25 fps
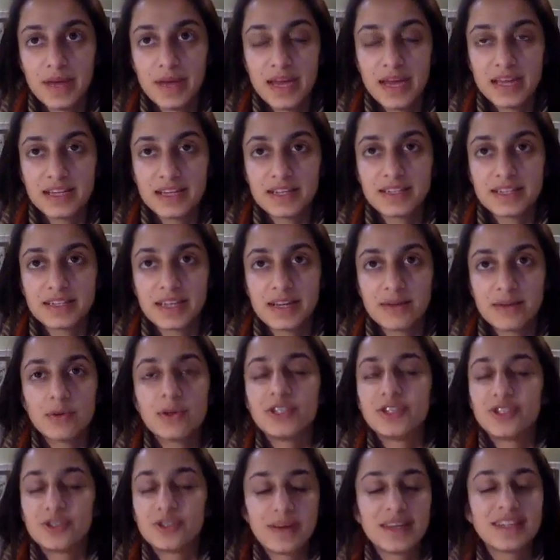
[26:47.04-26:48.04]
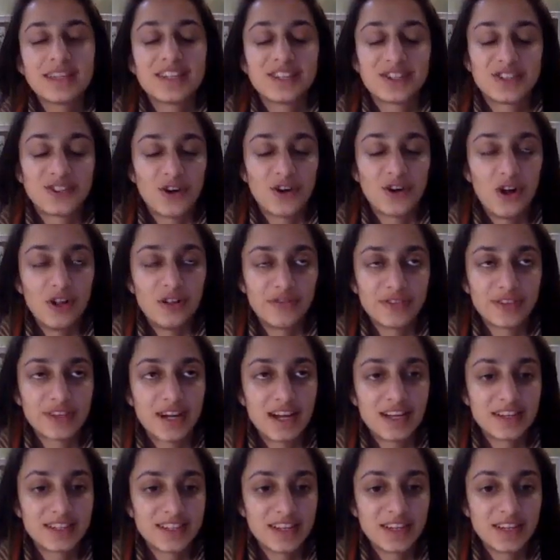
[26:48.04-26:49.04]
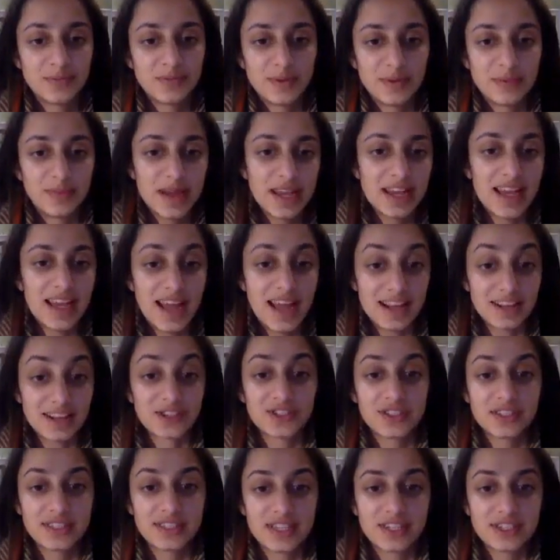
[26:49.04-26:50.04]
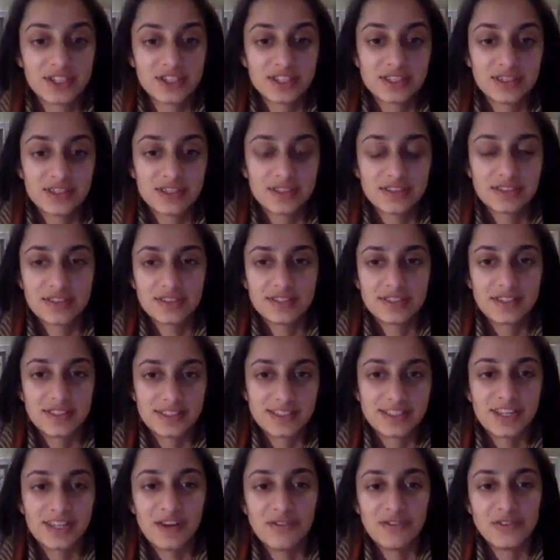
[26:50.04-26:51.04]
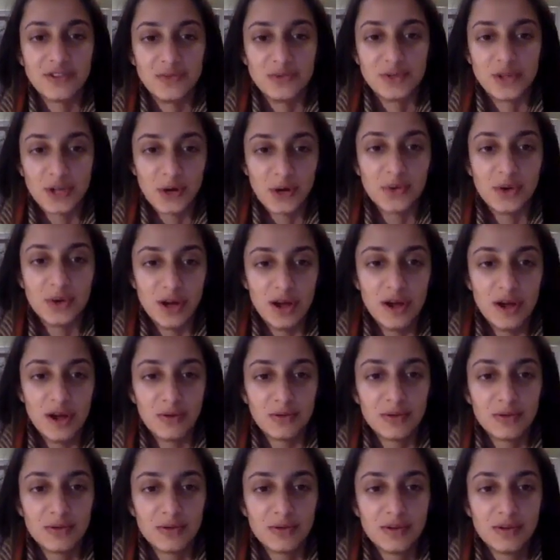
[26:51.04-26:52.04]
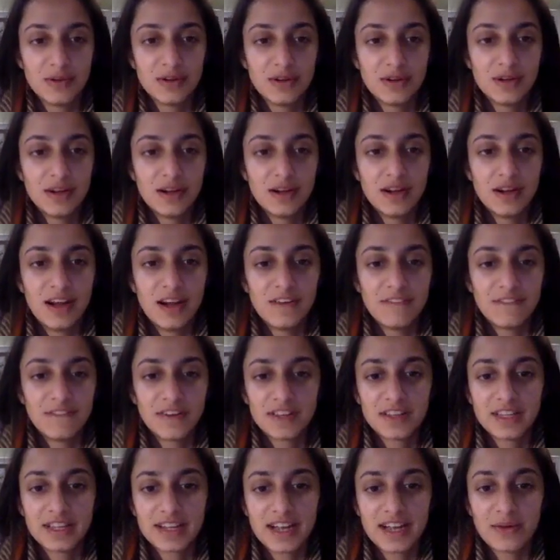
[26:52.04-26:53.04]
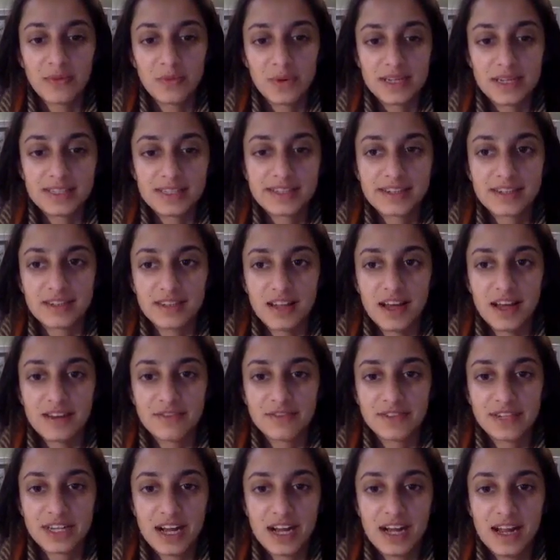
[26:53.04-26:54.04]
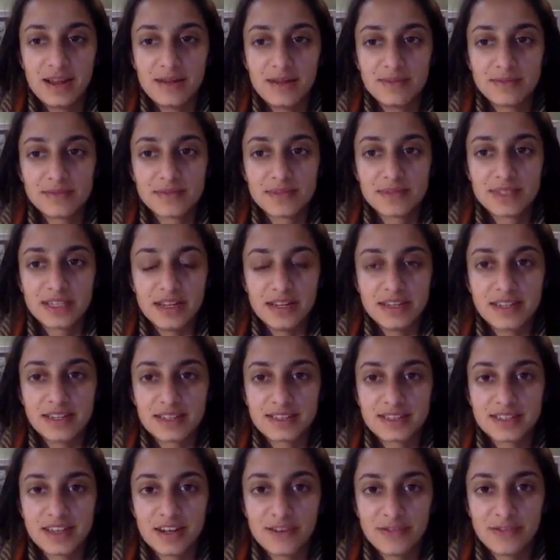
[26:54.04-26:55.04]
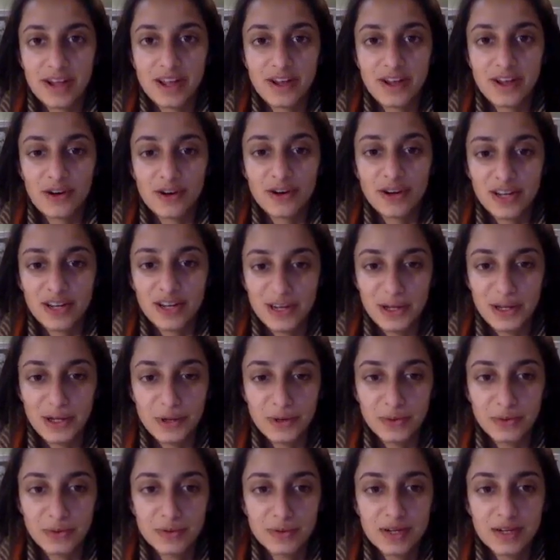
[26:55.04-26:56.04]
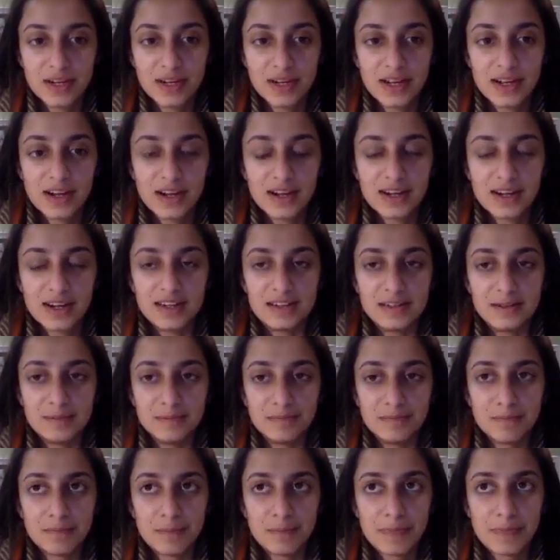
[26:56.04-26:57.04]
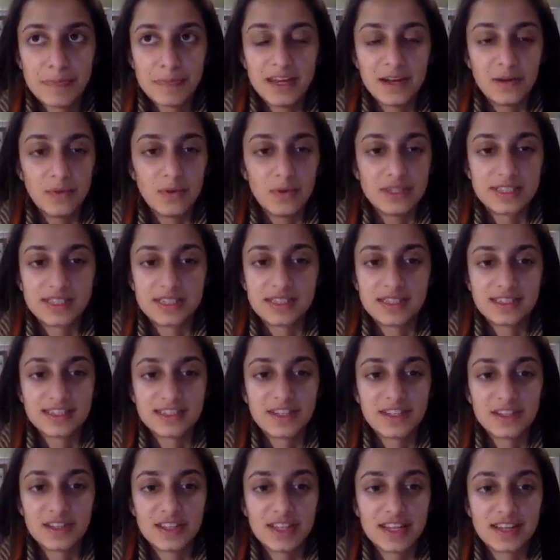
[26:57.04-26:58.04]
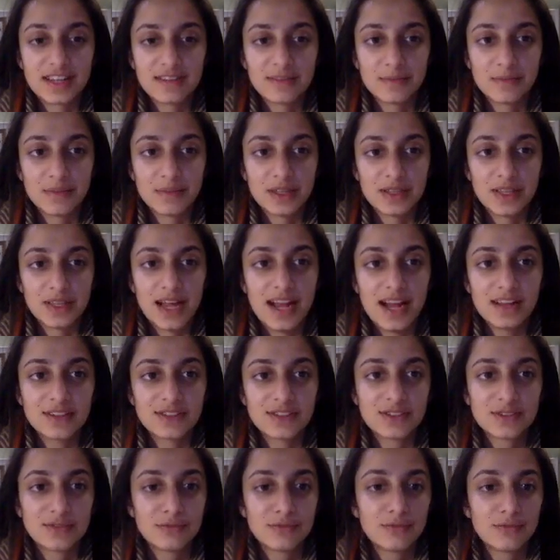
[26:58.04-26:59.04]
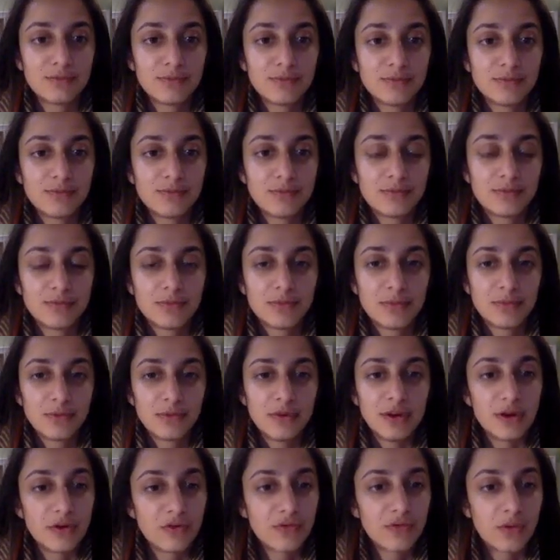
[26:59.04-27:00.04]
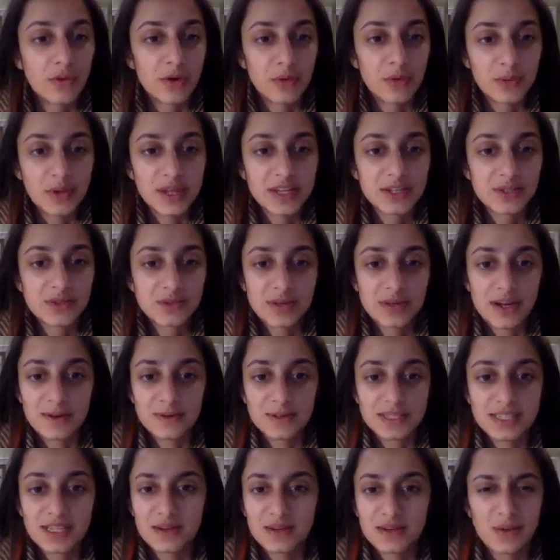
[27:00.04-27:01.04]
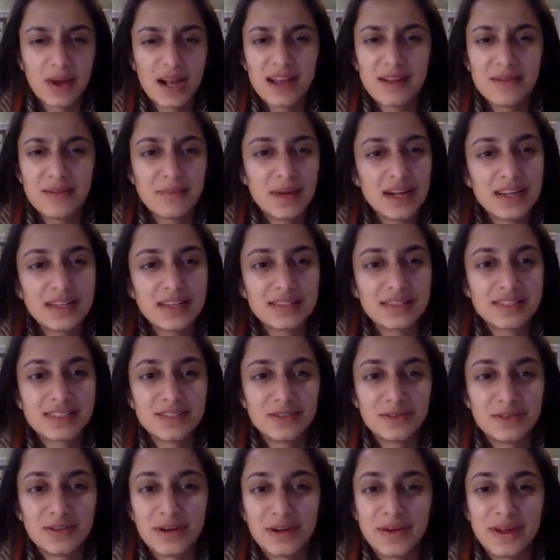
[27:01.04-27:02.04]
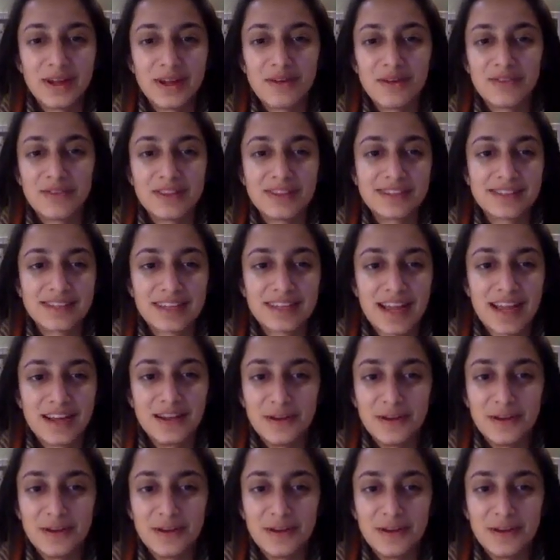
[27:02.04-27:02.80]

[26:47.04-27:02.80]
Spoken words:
you should pay attention to all of the content, but pay extra attention to the stuff you don't know. I felt like I wasted a lot of time studying stuff I already knew. And it wasn't until like the last 3 or 4 weeks where I was like, why am I still going over this? Like, I